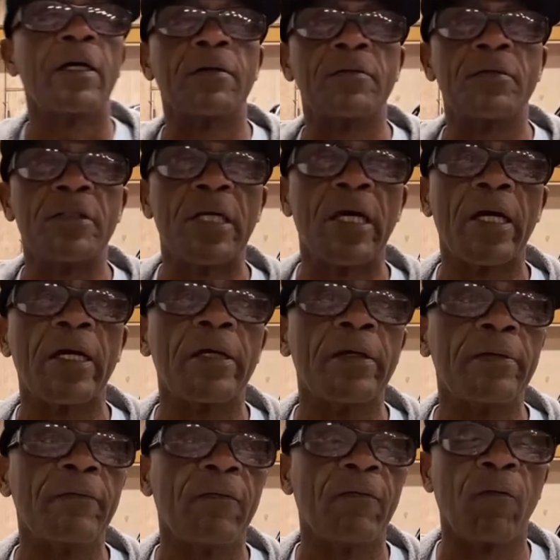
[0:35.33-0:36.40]
Jay
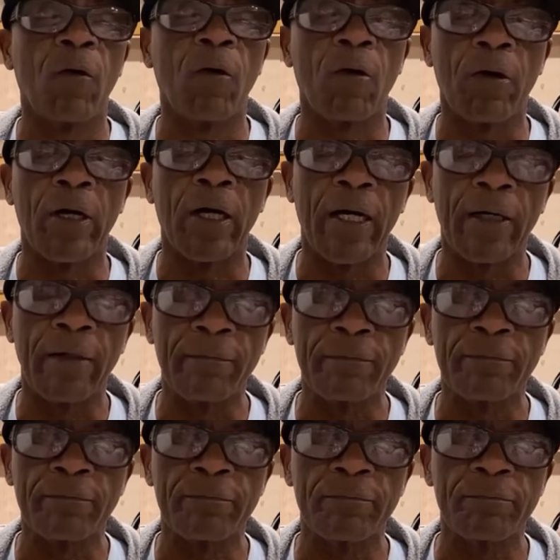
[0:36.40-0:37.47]
for
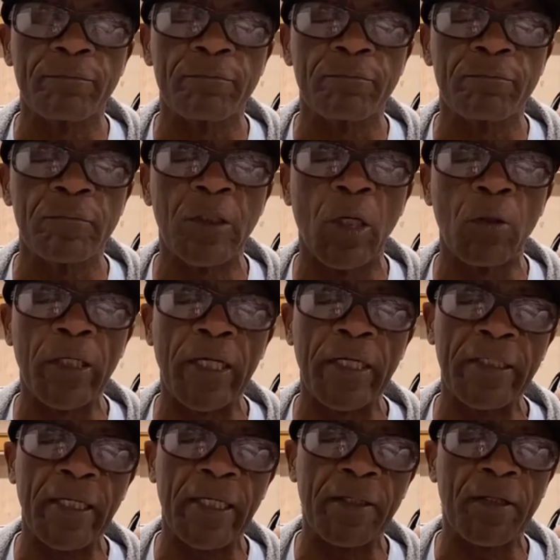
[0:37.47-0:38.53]

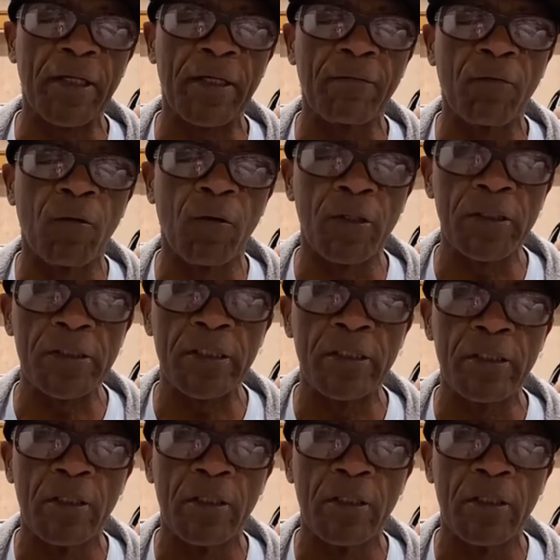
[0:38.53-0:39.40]
donating that thing for us.